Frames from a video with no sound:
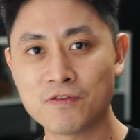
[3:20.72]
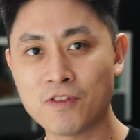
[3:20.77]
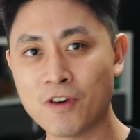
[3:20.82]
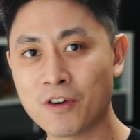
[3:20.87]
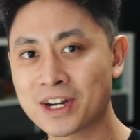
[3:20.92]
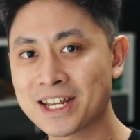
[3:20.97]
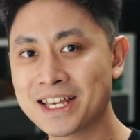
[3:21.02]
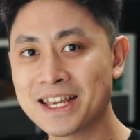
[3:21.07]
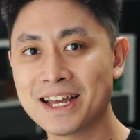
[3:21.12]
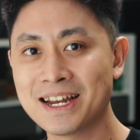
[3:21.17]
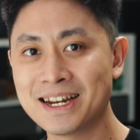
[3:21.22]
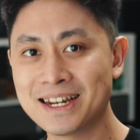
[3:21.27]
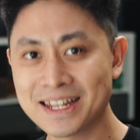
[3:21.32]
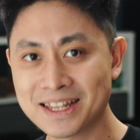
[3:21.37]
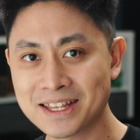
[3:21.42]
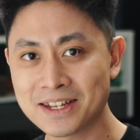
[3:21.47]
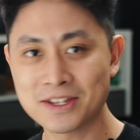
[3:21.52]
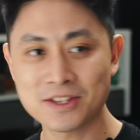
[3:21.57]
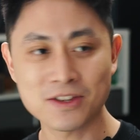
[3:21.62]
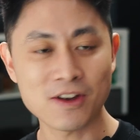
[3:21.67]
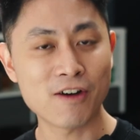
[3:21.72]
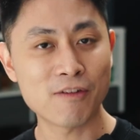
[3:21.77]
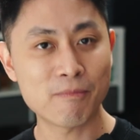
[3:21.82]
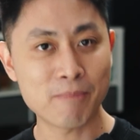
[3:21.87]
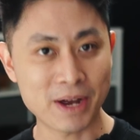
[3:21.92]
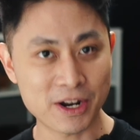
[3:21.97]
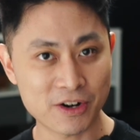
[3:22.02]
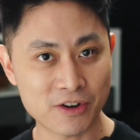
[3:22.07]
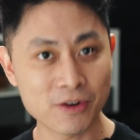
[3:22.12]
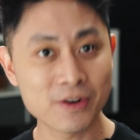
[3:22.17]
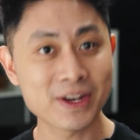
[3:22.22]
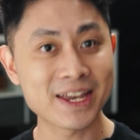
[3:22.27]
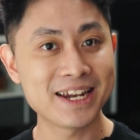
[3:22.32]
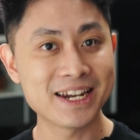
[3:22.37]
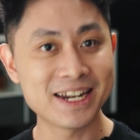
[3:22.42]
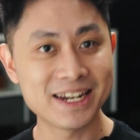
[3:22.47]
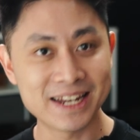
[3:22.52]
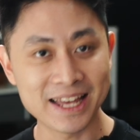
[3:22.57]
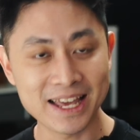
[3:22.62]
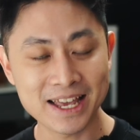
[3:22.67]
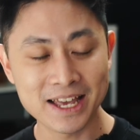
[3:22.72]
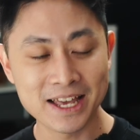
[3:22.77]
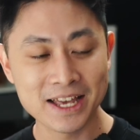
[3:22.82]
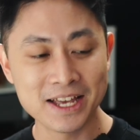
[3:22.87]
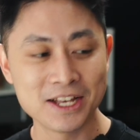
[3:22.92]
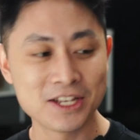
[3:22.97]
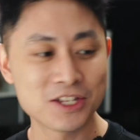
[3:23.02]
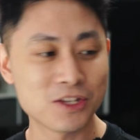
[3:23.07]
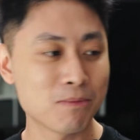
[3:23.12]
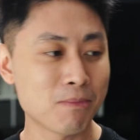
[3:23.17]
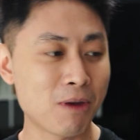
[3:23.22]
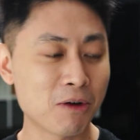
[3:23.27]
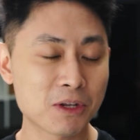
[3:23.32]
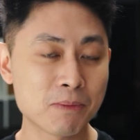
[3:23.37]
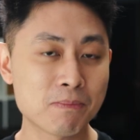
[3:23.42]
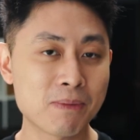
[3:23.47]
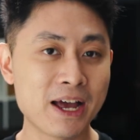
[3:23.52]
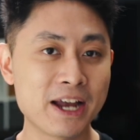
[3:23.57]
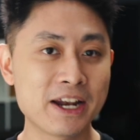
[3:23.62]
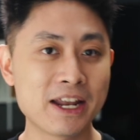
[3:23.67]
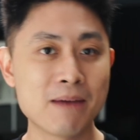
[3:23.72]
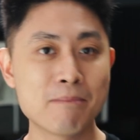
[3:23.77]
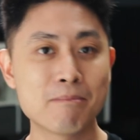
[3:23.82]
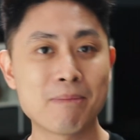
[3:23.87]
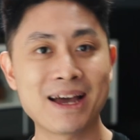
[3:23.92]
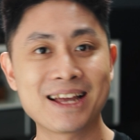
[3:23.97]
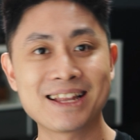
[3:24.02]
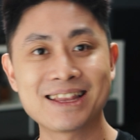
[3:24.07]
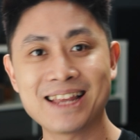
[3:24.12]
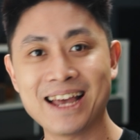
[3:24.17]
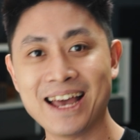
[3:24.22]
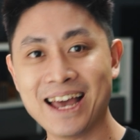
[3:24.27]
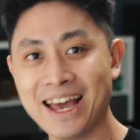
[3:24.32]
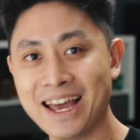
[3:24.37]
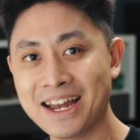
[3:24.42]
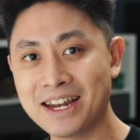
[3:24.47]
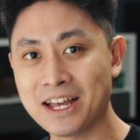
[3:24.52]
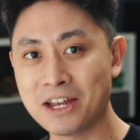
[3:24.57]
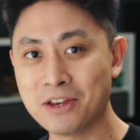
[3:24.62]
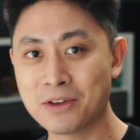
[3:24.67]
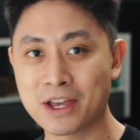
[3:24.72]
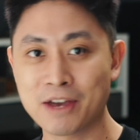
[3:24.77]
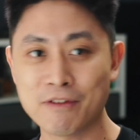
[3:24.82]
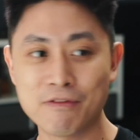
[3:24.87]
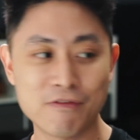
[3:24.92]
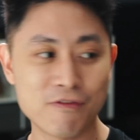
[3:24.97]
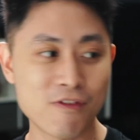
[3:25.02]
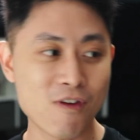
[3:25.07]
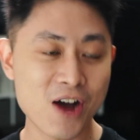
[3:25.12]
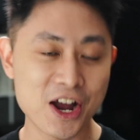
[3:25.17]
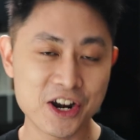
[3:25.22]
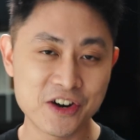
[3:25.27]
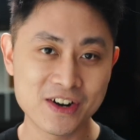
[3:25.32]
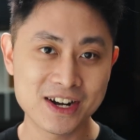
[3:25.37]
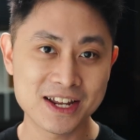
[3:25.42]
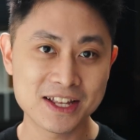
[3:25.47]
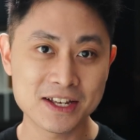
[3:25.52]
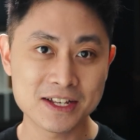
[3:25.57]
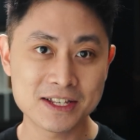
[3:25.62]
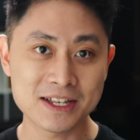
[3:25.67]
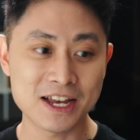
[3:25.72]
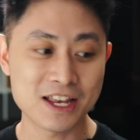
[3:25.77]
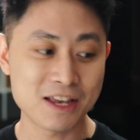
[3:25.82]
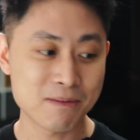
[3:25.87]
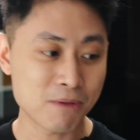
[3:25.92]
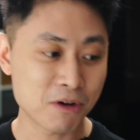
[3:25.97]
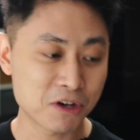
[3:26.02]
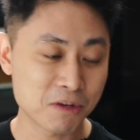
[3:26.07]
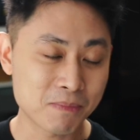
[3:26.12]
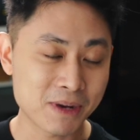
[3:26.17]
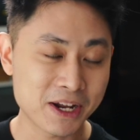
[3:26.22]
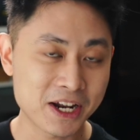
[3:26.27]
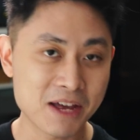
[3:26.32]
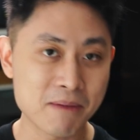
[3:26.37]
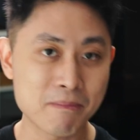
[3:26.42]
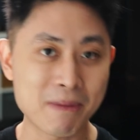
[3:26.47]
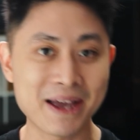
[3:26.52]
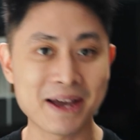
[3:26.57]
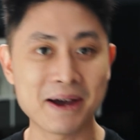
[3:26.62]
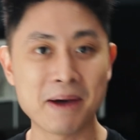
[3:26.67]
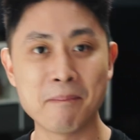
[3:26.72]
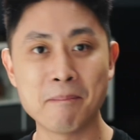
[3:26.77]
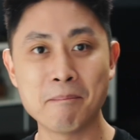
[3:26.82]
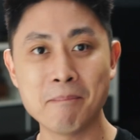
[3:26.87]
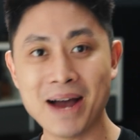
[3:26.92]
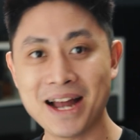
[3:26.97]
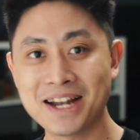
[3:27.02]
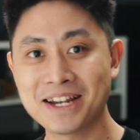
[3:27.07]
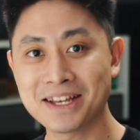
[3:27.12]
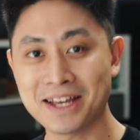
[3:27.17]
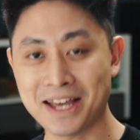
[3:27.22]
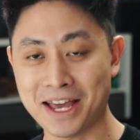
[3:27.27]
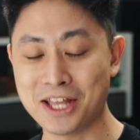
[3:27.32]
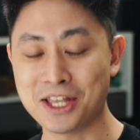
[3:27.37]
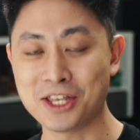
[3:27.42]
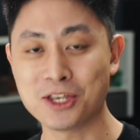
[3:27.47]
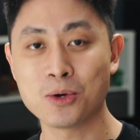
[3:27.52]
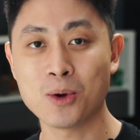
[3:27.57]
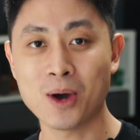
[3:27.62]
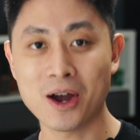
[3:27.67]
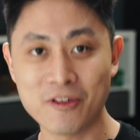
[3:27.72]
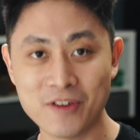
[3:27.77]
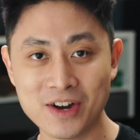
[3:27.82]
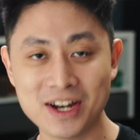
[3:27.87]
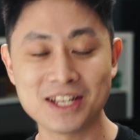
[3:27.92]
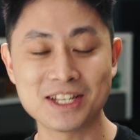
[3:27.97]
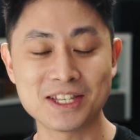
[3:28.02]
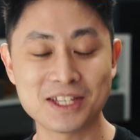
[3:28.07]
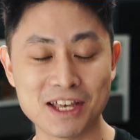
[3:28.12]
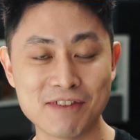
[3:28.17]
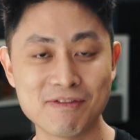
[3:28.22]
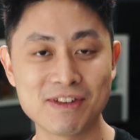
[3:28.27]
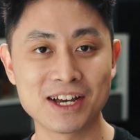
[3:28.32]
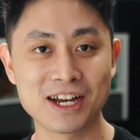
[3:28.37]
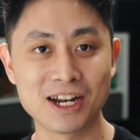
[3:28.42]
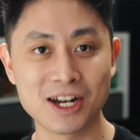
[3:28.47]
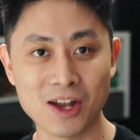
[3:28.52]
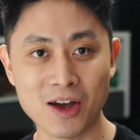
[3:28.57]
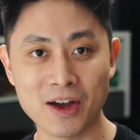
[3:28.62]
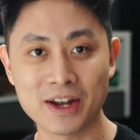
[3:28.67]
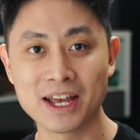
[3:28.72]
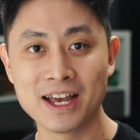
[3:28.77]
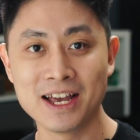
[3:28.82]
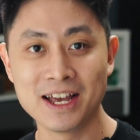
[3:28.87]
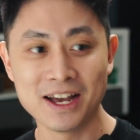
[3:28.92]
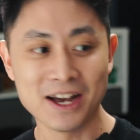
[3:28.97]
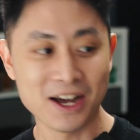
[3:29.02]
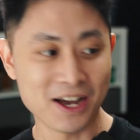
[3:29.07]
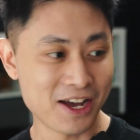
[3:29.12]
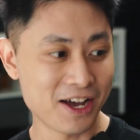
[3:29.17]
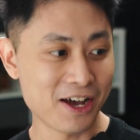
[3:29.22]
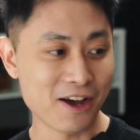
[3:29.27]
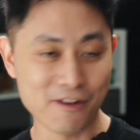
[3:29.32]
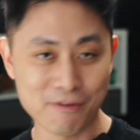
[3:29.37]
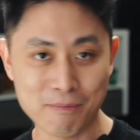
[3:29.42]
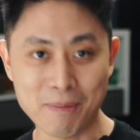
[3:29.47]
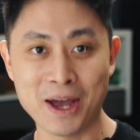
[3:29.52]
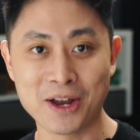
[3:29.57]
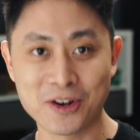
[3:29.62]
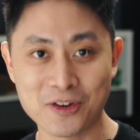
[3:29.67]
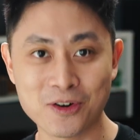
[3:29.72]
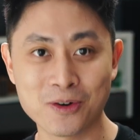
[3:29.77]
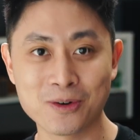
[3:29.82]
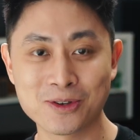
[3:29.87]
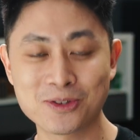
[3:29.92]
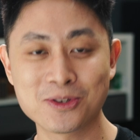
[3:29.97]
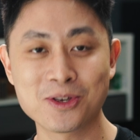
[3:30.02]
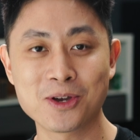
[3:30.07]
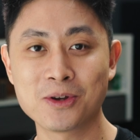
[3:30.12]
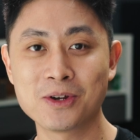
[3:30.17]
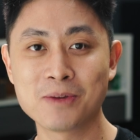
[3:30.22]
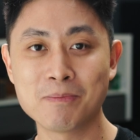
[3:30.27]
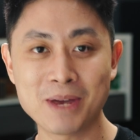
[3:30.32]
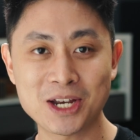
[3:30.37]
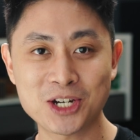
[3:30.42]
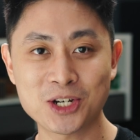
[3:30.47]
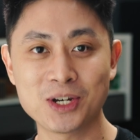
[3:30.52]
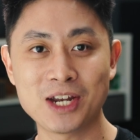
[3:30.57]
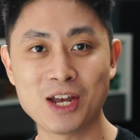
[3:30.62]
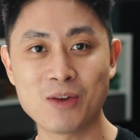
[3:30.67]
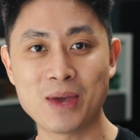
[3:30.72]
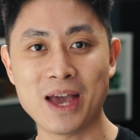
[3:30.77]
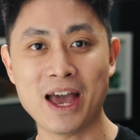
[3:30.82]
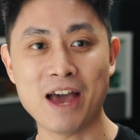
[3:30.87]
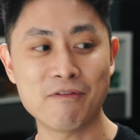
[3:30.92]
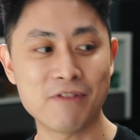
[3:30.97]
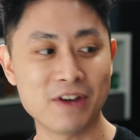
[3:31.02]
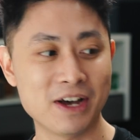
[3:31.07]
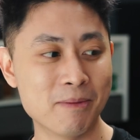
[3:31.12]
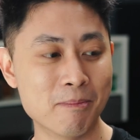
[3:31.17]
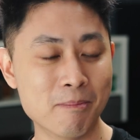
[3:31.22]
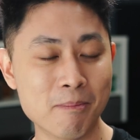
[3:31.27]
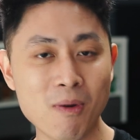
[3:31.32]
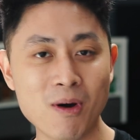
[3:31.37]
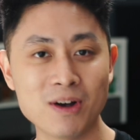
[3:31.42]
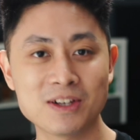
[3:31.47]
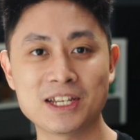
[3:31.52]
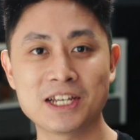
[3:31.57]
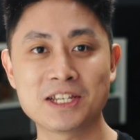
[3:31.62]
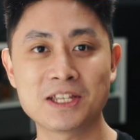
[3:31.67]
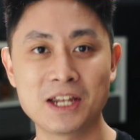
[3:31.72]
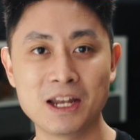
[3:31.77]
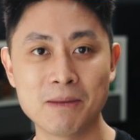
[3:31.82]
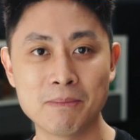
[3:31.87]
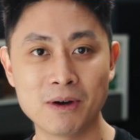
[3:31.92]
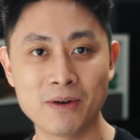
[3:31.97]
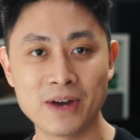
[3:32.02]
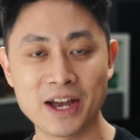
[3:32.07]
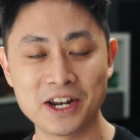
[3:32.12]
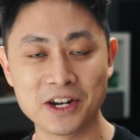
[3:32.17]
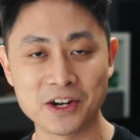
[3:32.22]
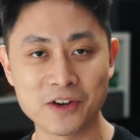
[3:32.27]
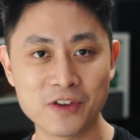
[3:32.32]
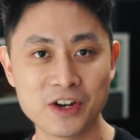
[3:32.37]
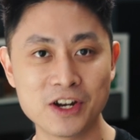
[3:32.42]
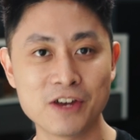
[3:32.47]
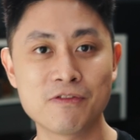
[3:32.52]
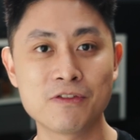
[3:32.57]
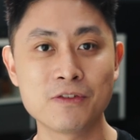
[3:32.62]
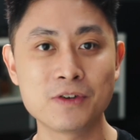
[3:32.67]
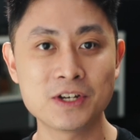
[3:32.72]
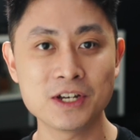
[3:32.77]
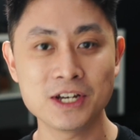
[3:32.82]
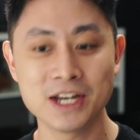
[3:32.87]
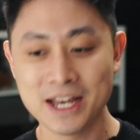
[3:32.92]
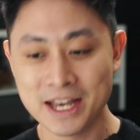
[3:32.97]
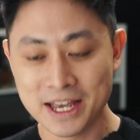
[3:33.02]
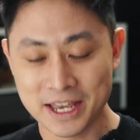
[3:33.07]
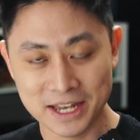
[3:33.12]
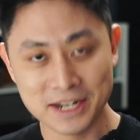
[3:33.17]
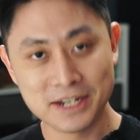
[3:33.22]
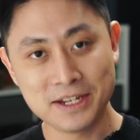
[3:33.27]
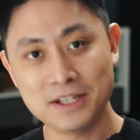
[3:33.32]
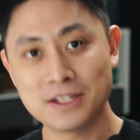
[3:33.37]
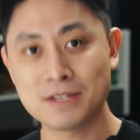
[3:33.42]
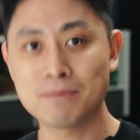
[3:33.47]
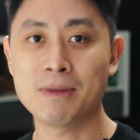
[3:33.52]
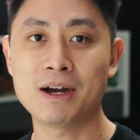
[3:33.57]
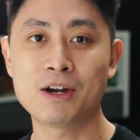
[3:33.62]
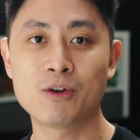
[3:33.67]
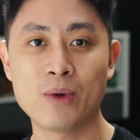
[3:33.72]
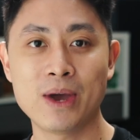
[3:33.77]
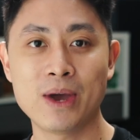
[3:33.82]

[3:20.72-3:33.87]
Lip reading: 40 liters of petrol in a day. So multiply that by 10 and you get 400 liters, and you multiply that by a month and you are really saving a lot of petrol. So you're going to make sure that we have a more sustainable and greener future in this smart